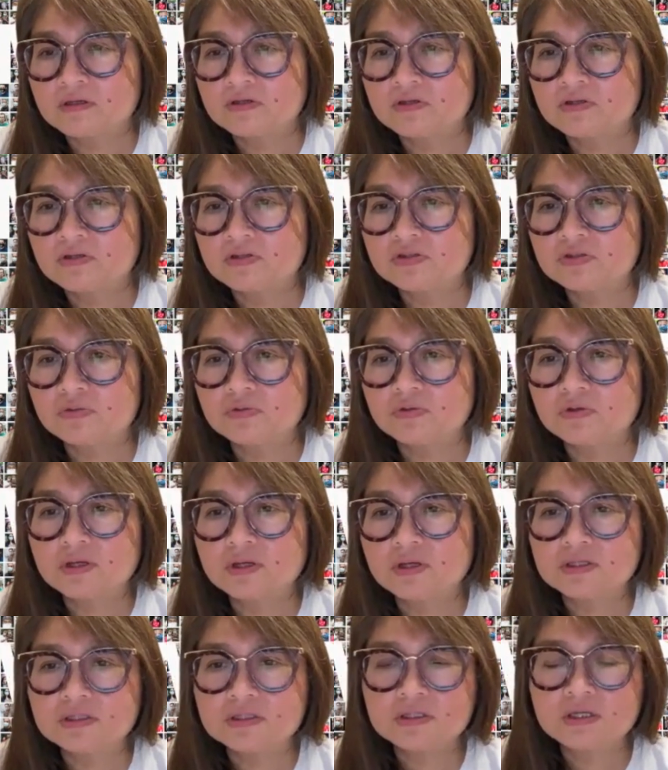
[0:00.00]
So you
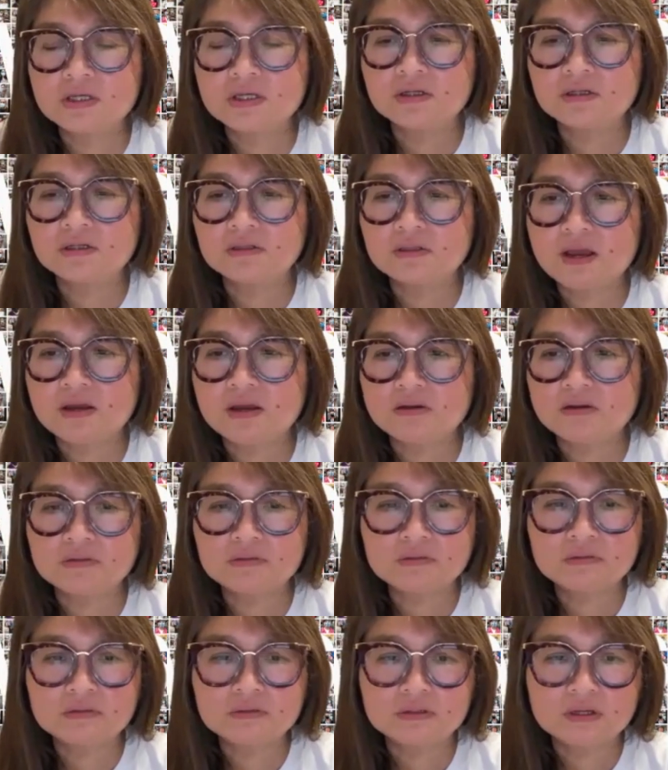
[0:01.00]
can see the
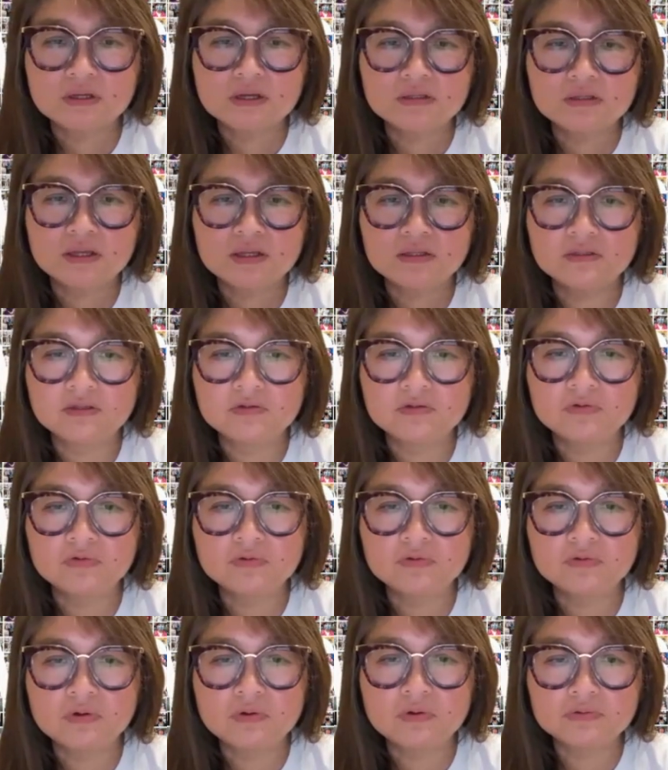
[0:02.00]
letter in the
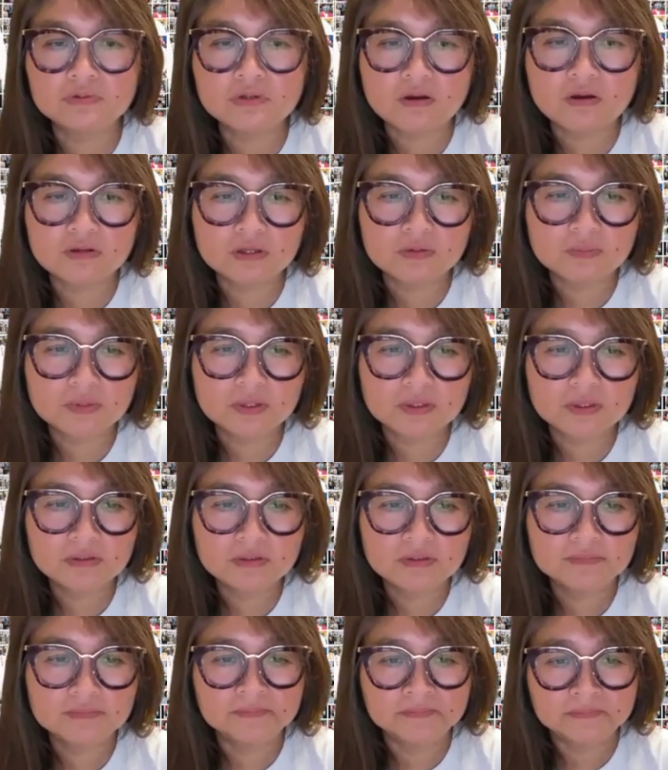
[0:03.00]
Google document.
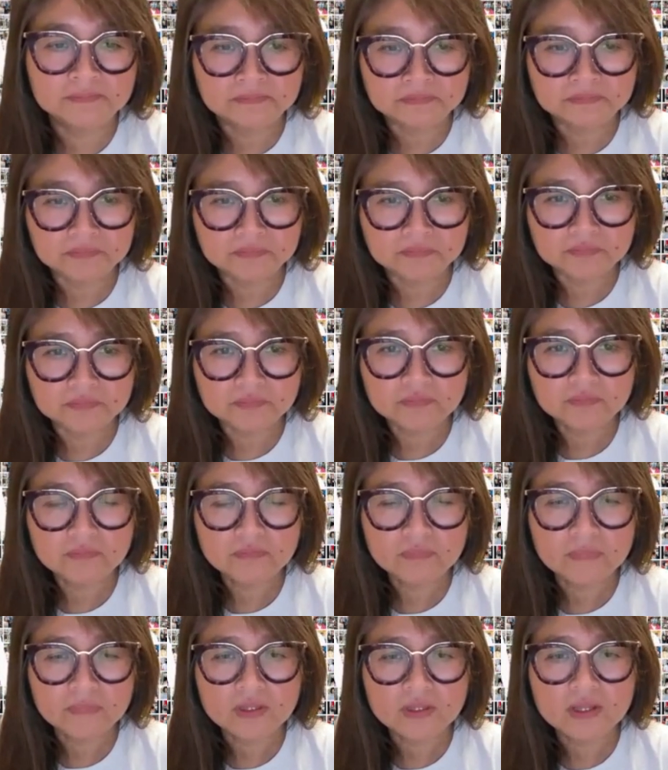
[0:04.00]

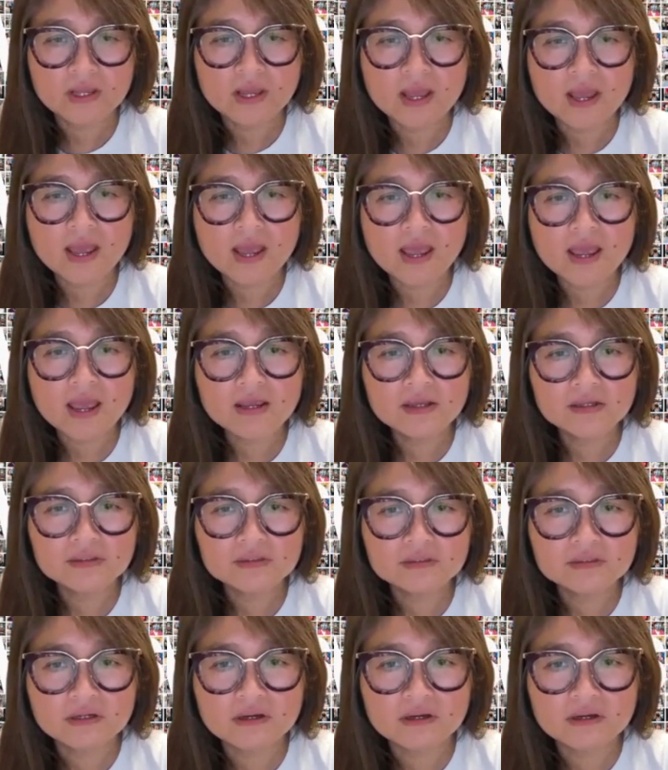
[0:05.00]
And